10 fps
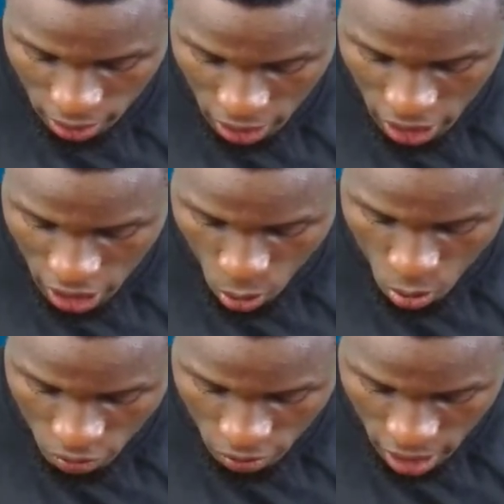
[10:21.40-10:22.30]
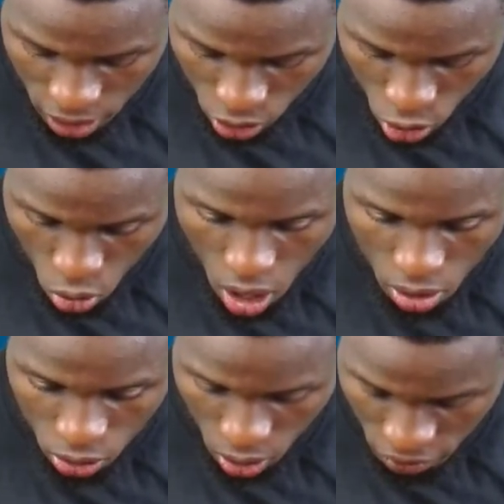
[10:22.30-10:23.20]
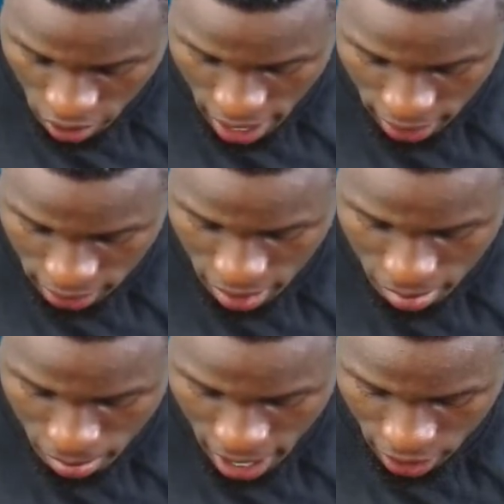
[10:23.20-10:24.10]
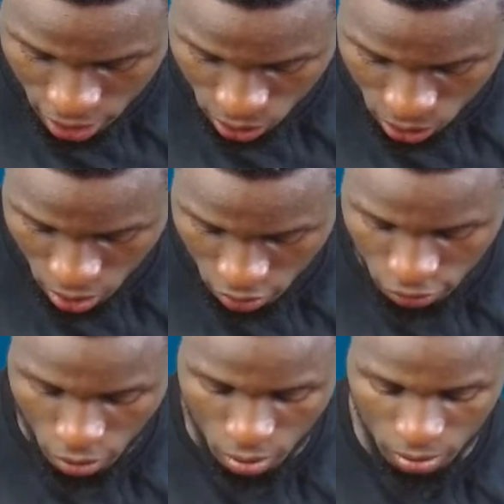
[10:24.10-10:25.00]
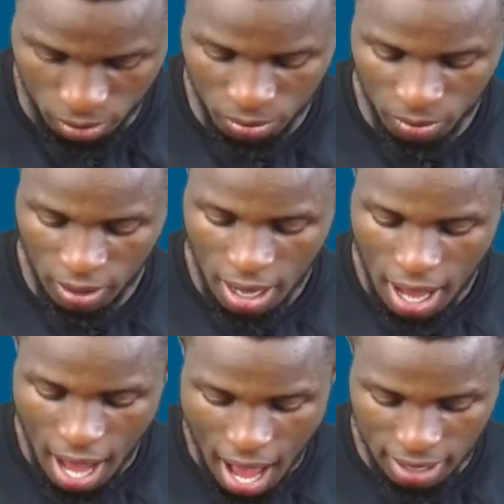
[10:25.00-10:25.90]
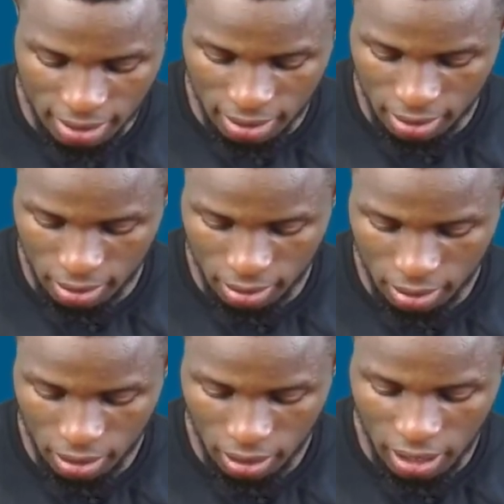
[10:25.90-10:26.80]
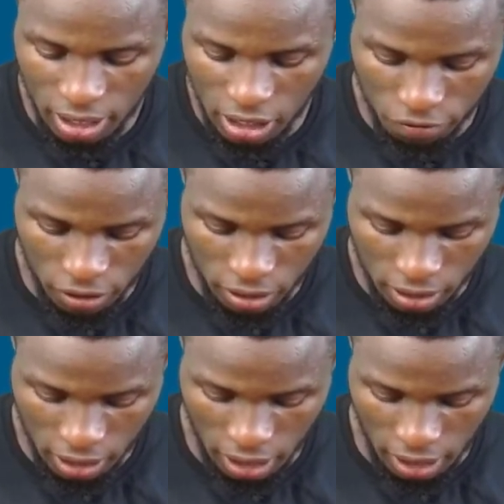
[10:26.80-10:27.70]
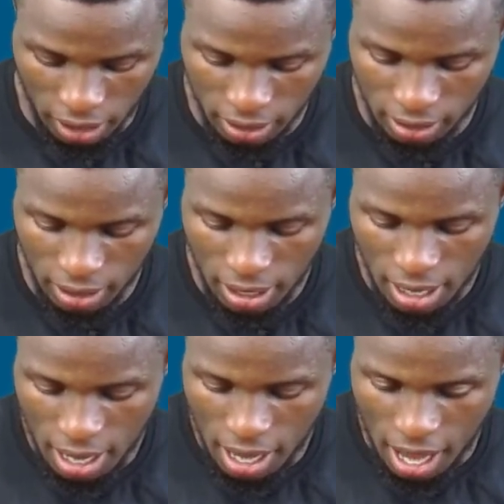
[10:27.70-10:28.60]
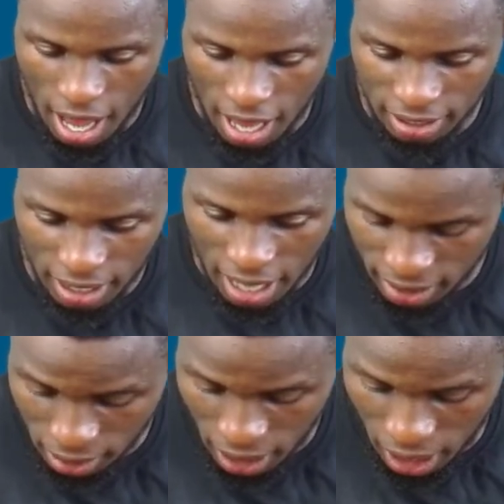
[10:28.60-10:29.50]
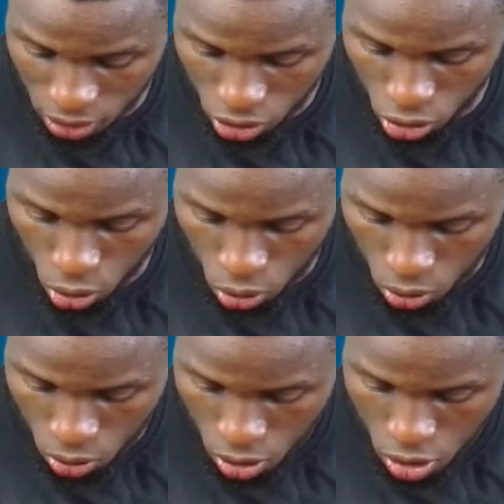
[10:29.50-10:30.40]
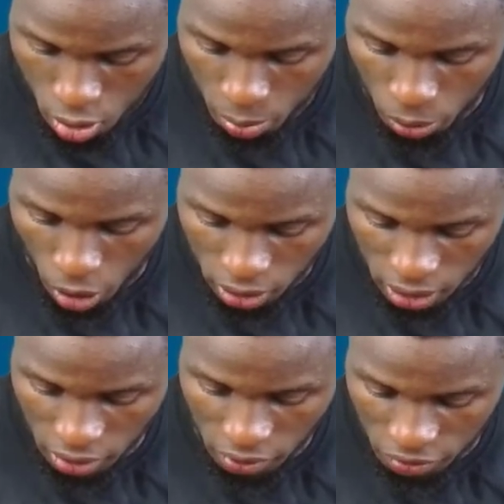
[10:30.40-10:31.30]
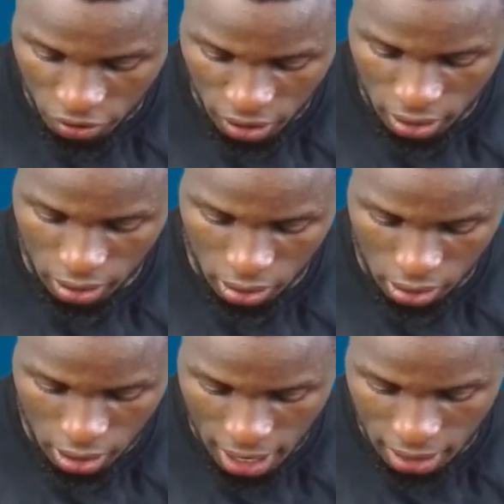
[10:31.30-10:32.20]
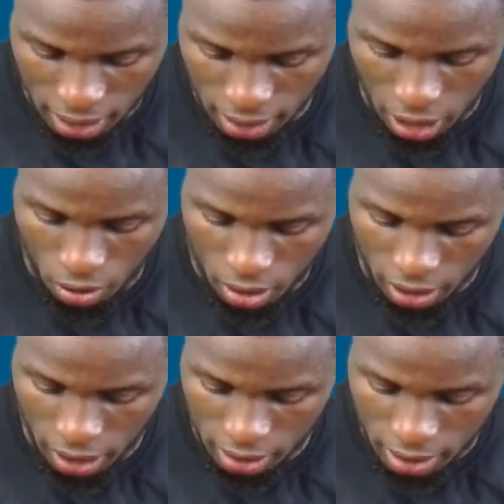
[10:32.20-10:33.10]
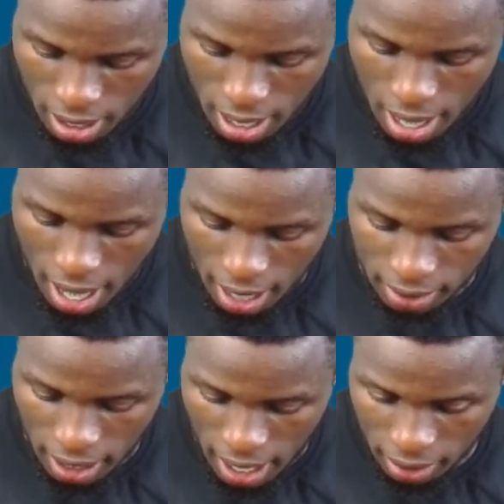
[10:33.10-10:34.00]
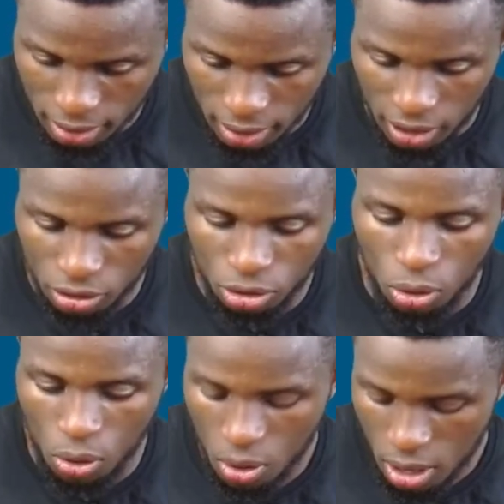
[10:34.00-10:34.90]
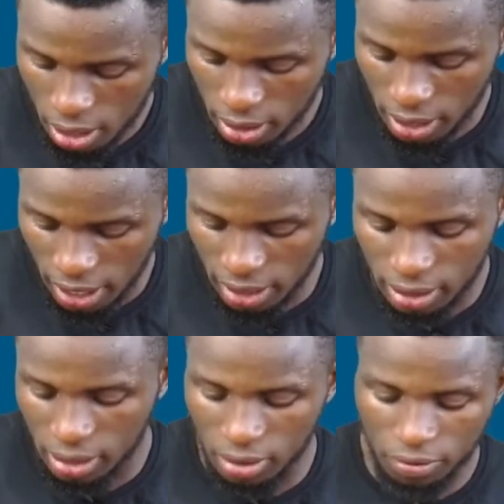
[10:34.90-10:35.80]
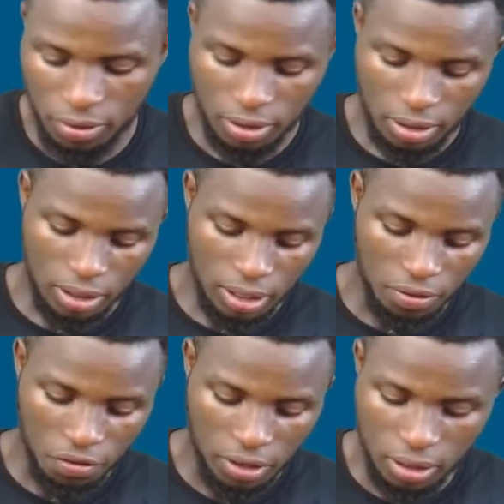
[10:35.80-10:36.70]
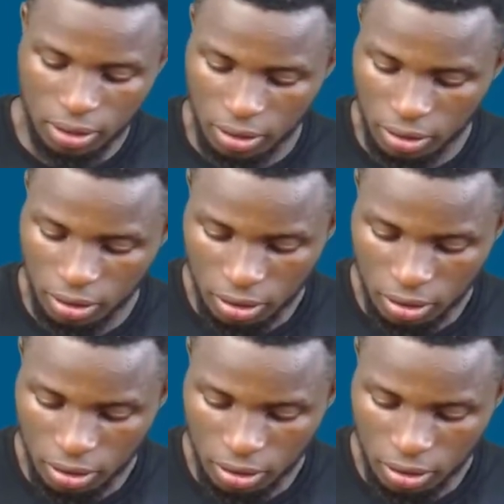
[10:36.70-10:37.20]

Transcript: 3 over the square root of x minus 4. As in this first case, as x tends to positive infinity, and in this second case, as x tends to negative infinity.